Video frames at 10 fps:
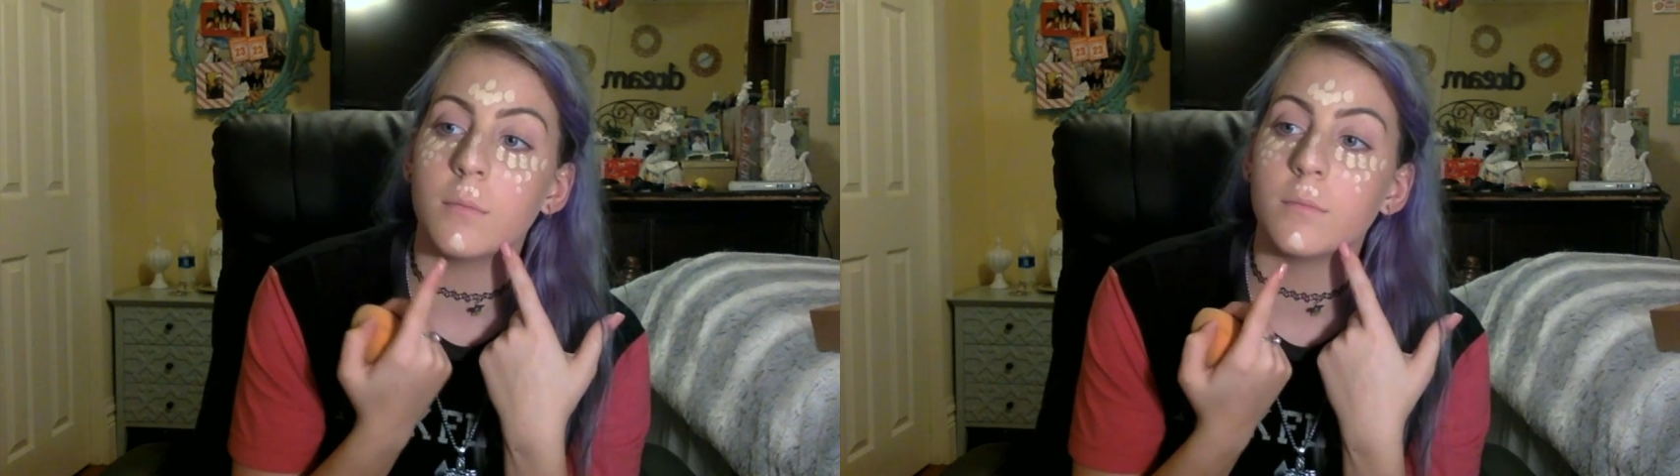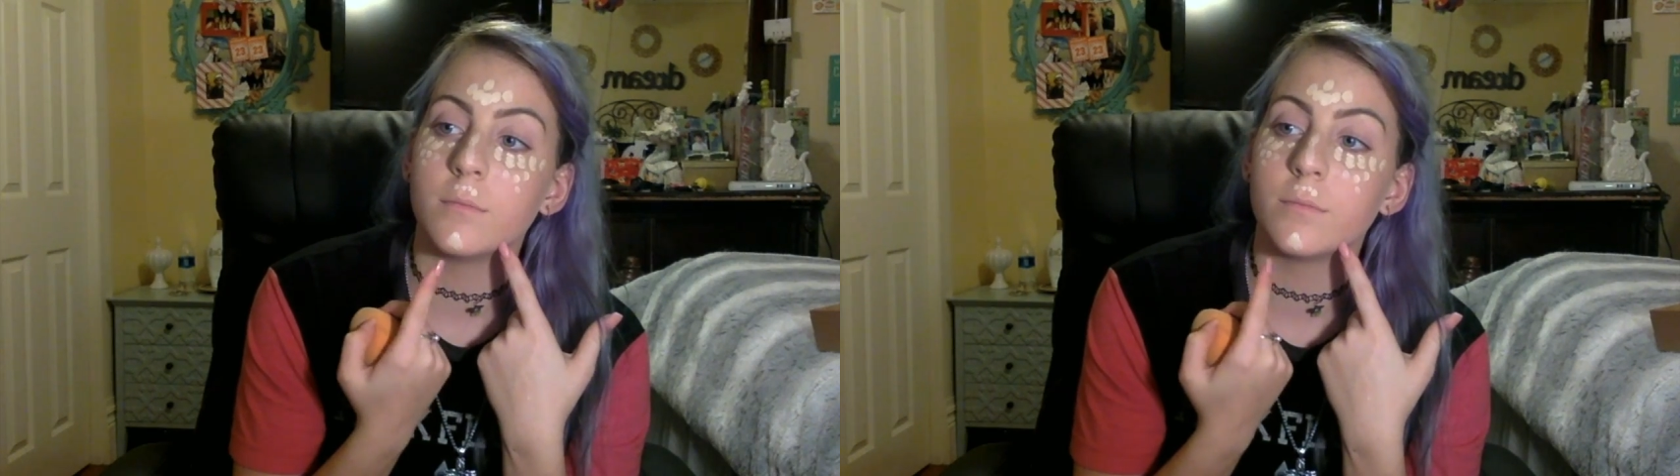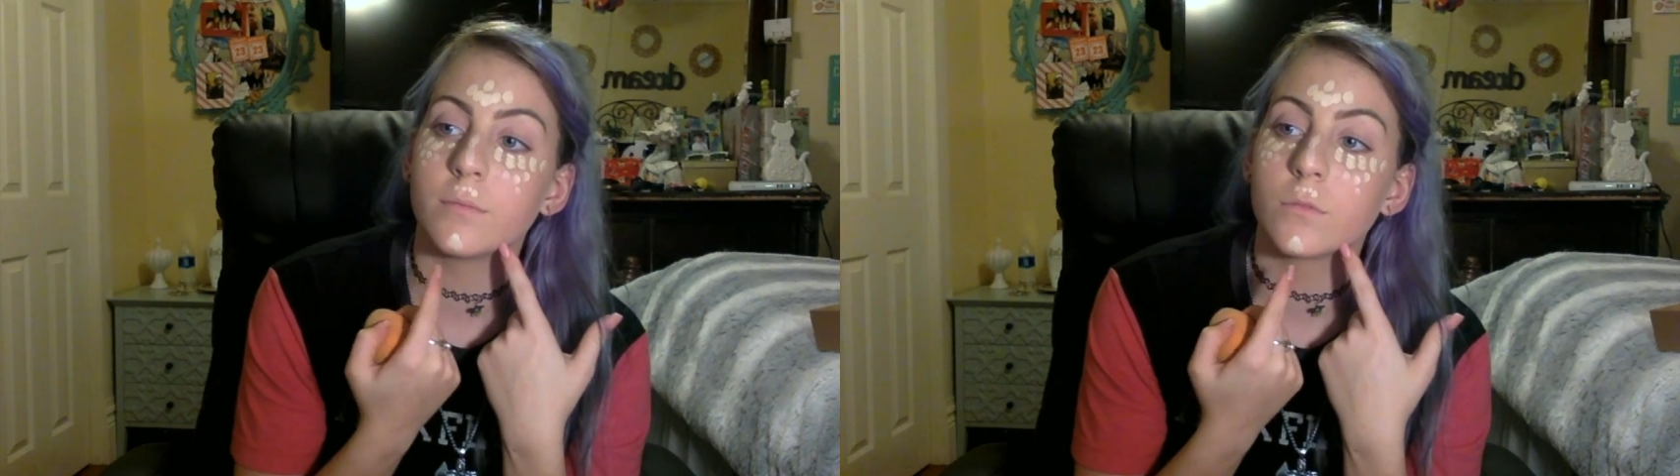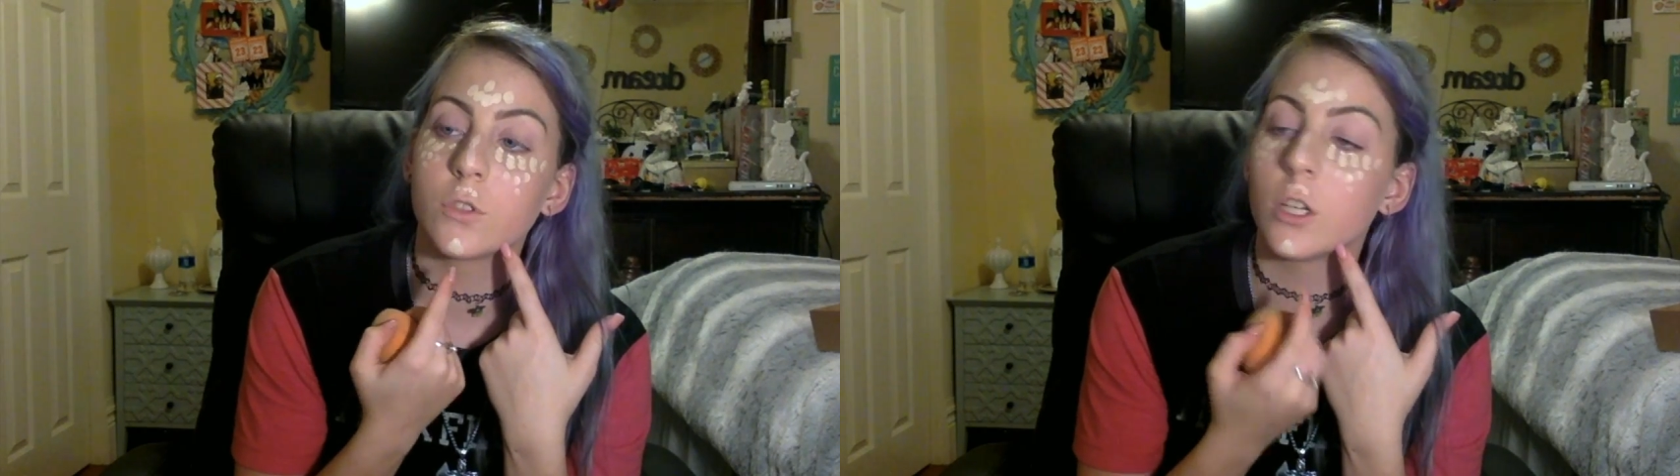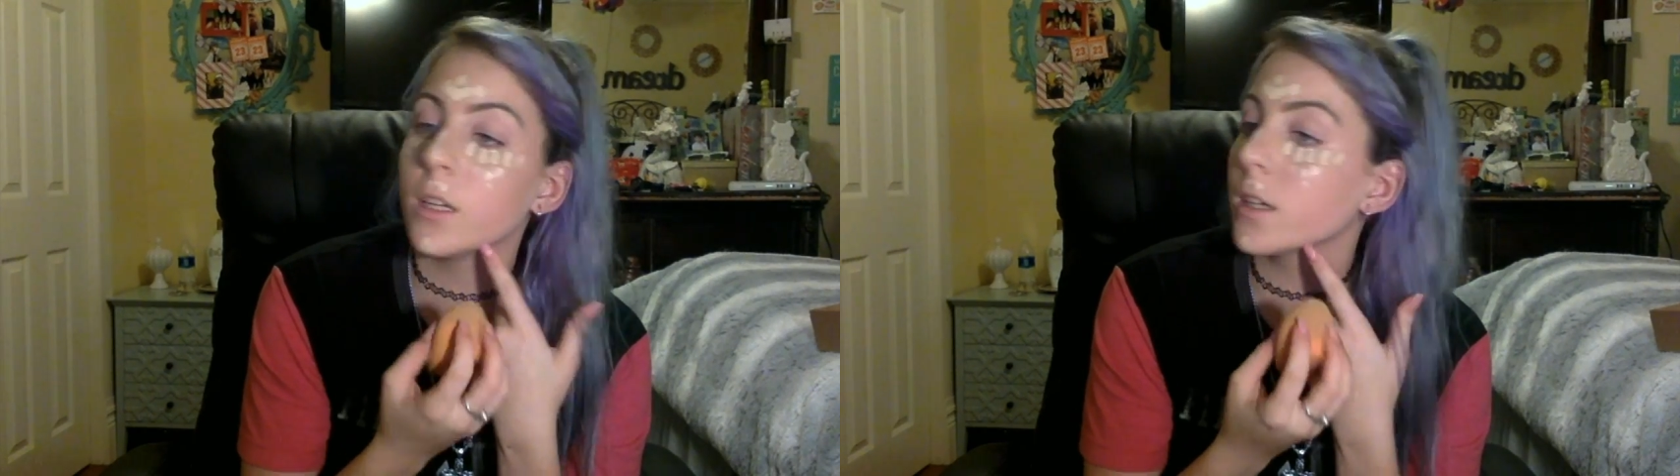the
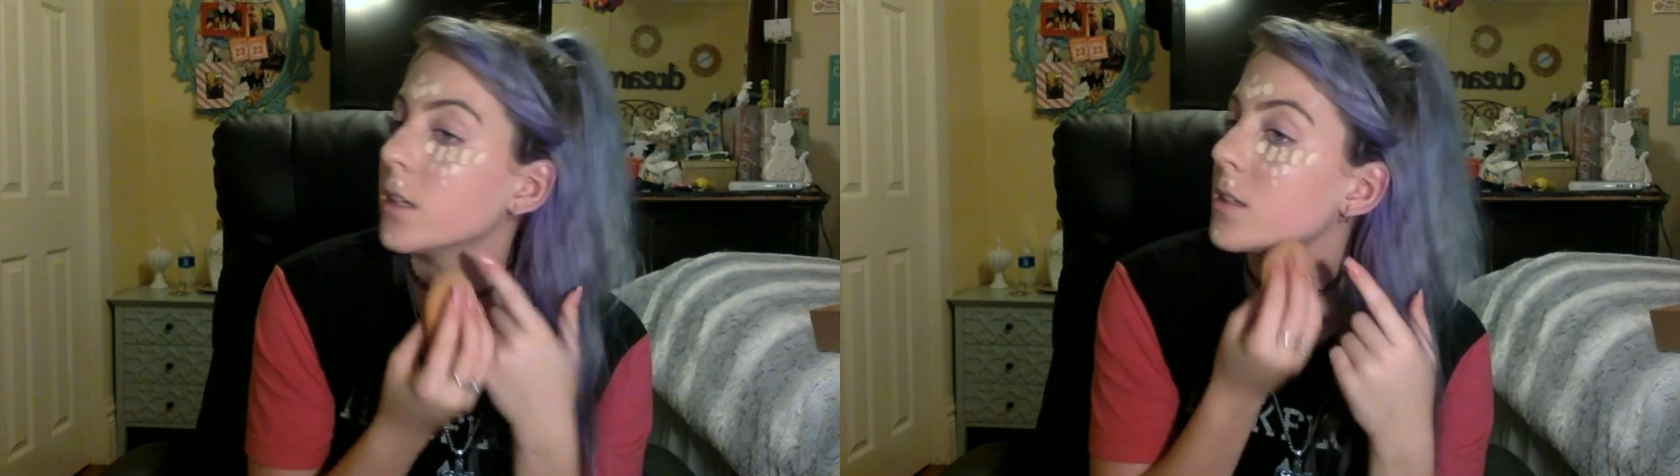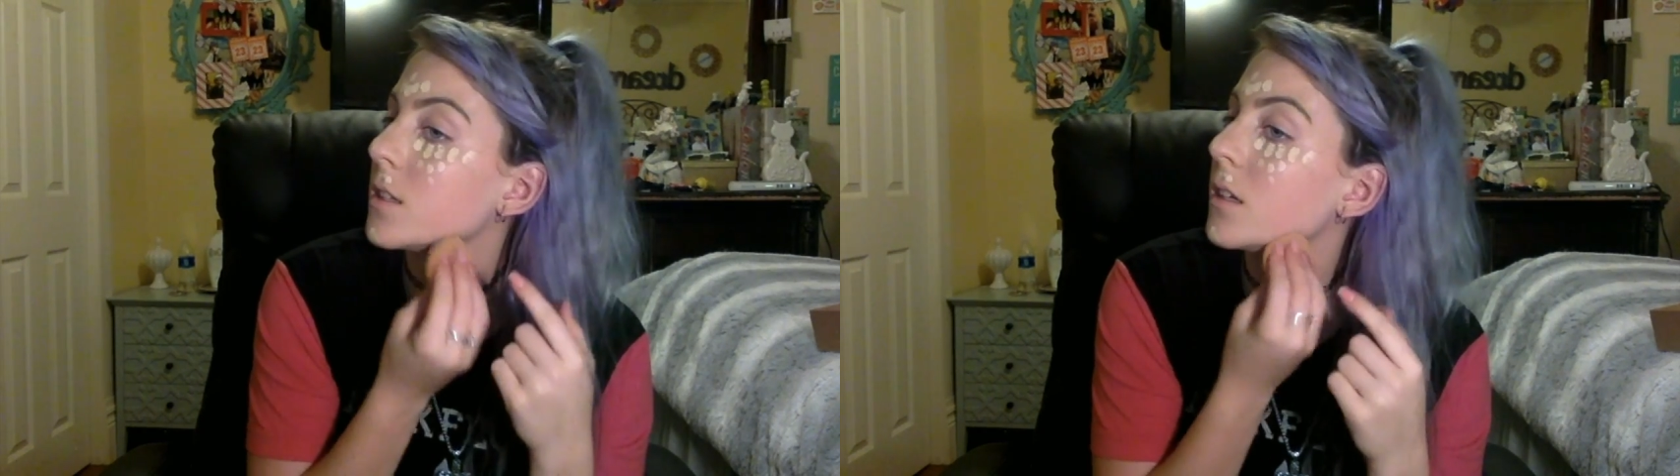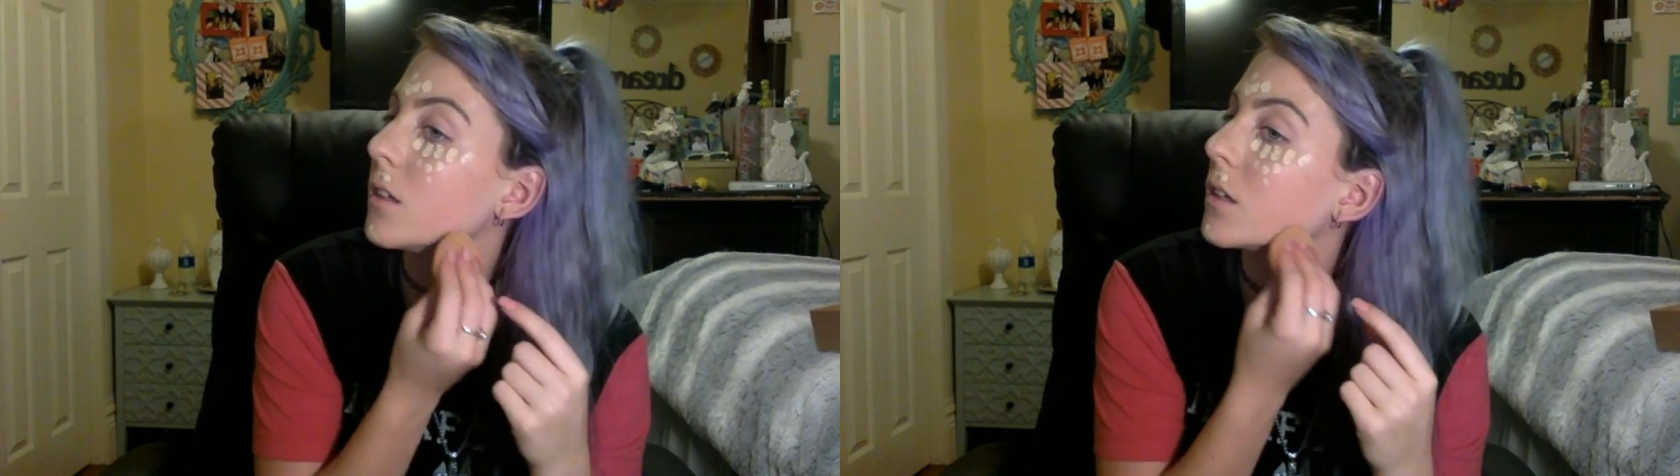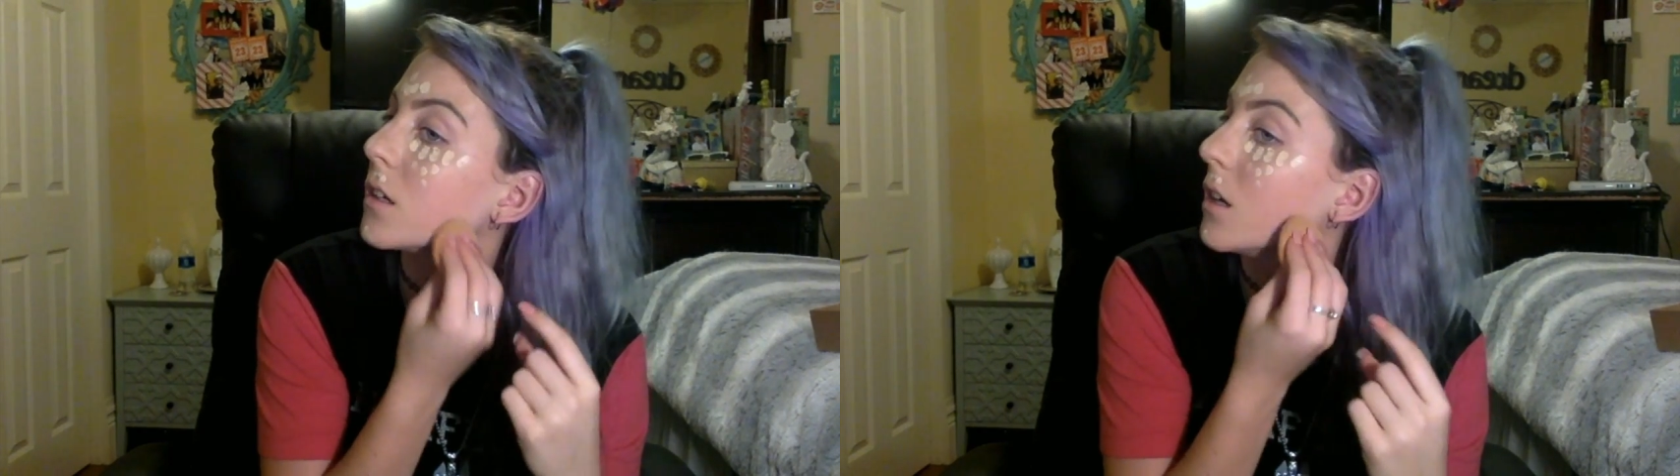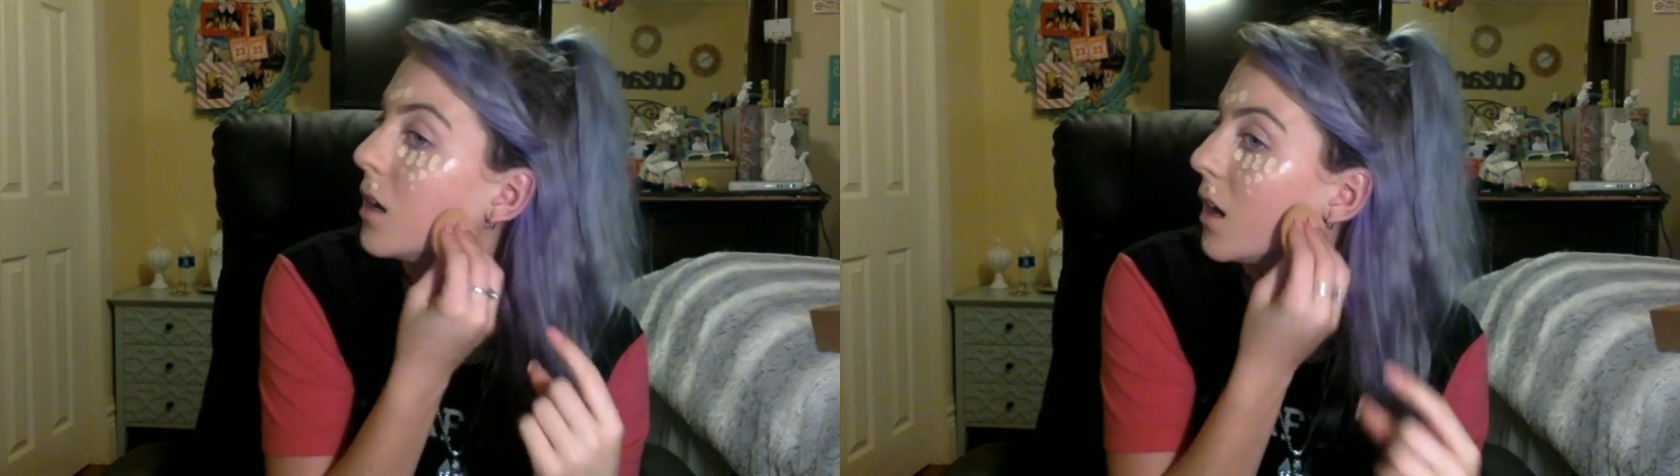chin concealer.